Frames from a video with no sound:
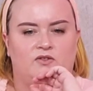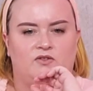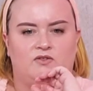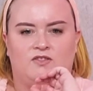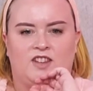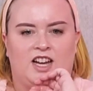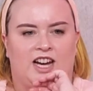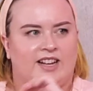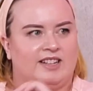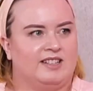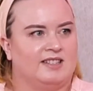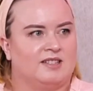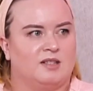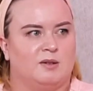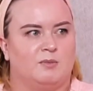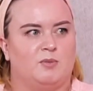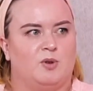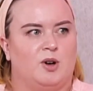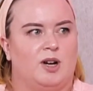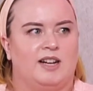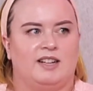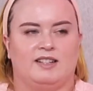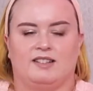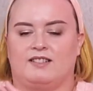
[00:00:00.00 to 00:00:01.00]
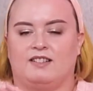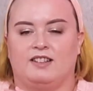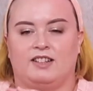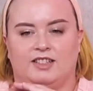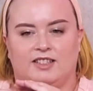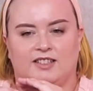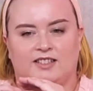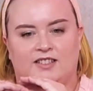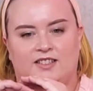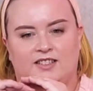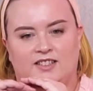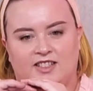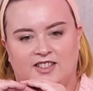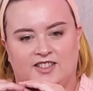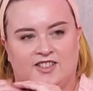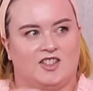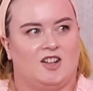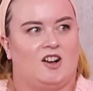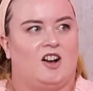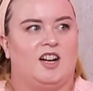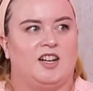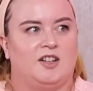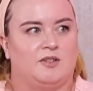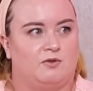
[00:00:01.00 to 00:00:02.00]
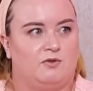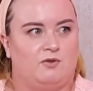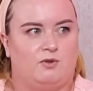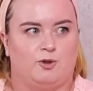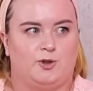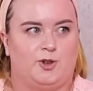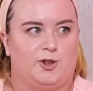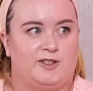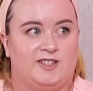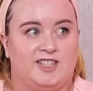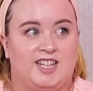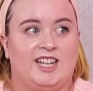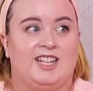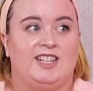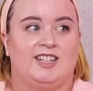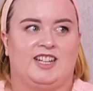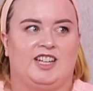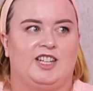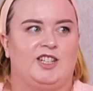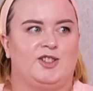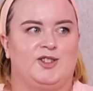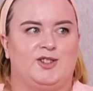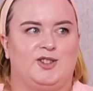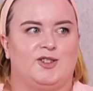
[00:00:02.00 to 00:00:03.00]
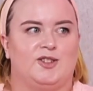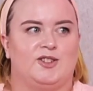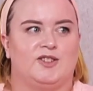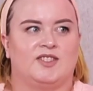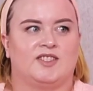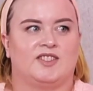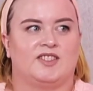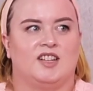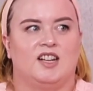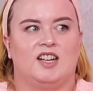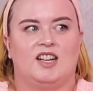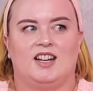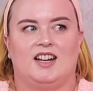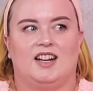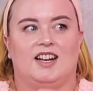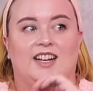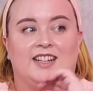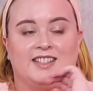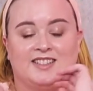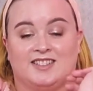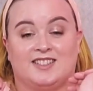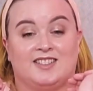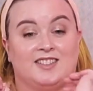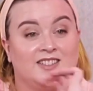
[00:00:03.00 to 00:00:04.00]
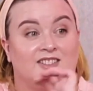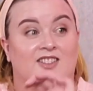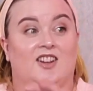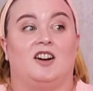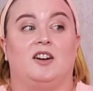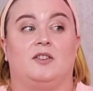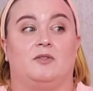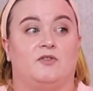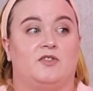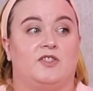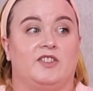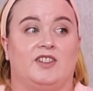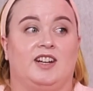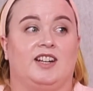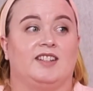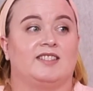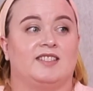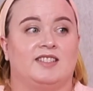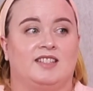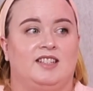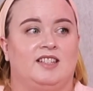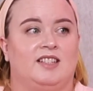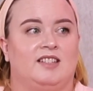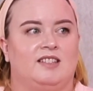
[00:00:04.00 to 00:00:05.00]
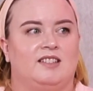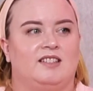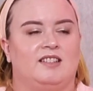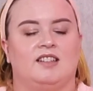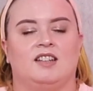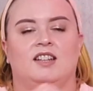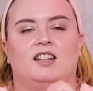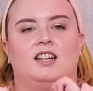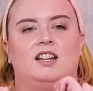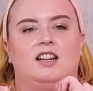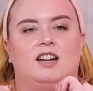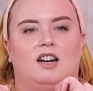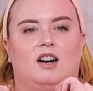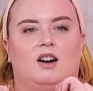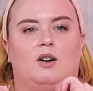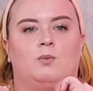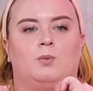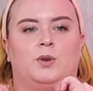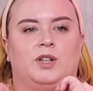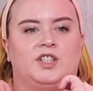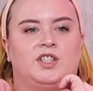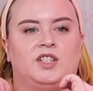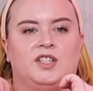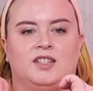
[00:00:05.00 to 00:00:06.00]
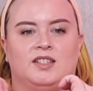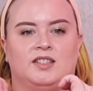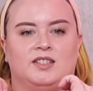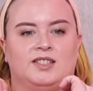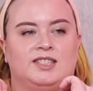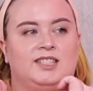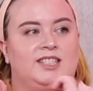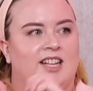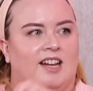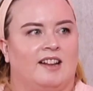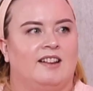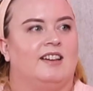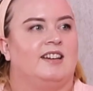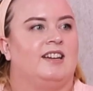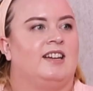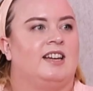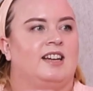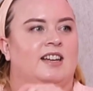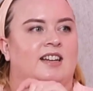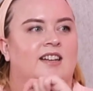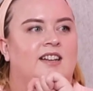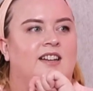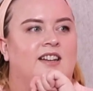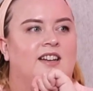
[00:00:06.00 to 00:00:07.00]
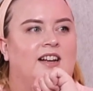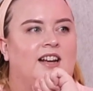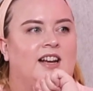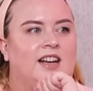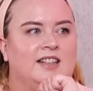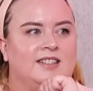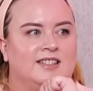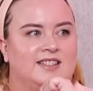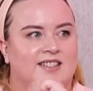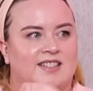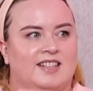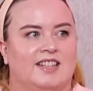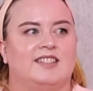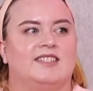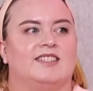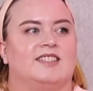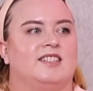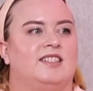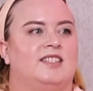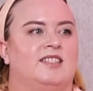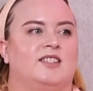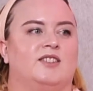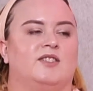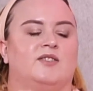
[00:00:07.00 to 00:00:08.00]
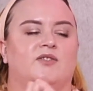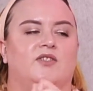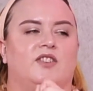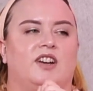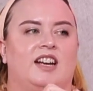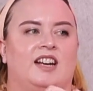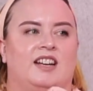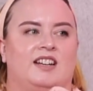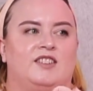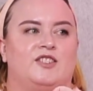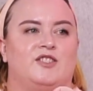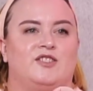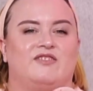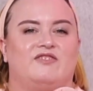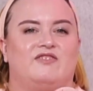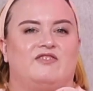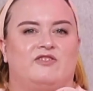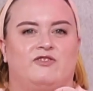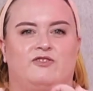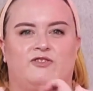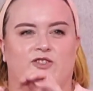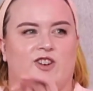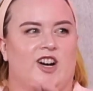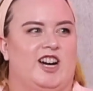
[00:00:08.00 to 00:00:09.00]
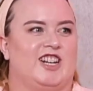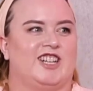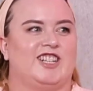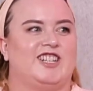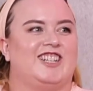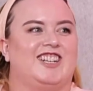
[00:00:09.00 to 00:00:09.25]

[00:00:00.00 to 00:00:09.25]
that is a brand that is designed for teenage use. It's designed for that skin, which is delicate and sensitive and fresh.